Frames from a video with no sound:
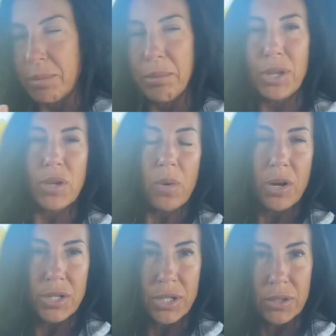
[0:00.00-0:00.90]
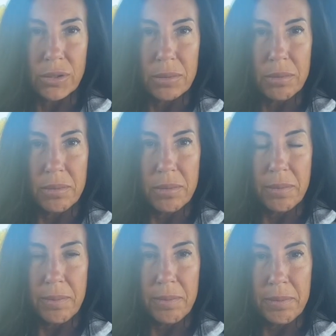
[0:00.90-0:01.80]
but you are too,
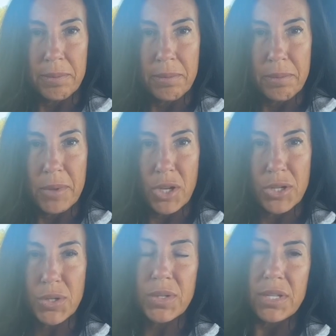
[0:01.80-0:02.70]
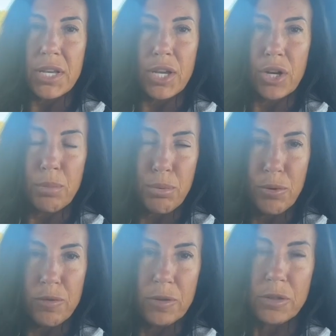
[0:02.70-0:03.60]
because you're seeking
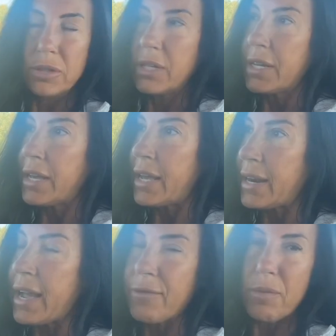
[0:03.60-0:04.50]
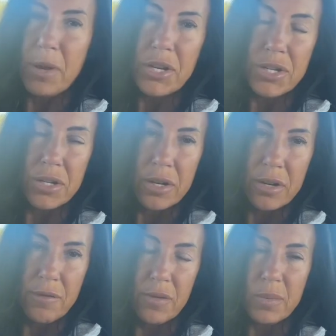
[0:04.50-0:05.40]
approval and affirmation
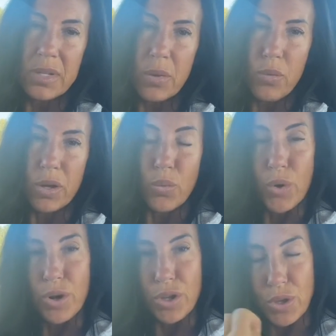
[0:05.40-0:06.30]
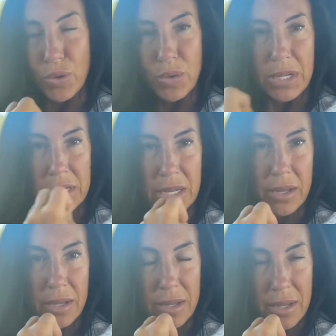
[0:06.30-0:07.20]
from someone where you need to
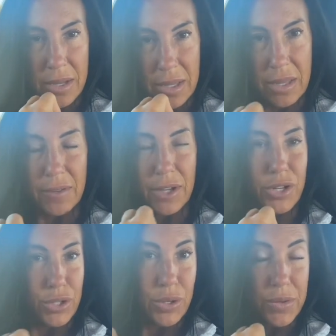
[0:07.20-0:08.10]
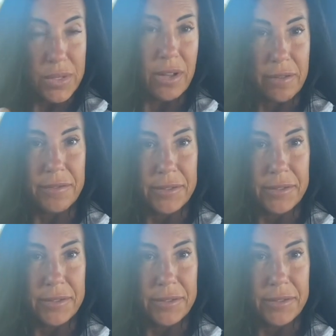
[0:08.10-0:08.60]
give it to yourself.